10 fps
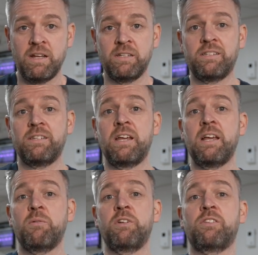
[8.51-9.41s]
and today
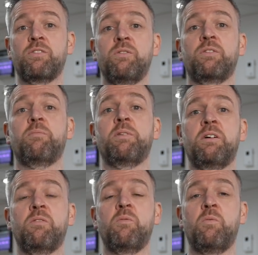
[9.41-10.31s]
I want to talk
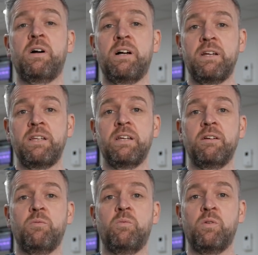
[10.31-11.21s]
about why
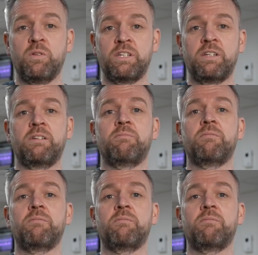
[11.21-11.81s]
water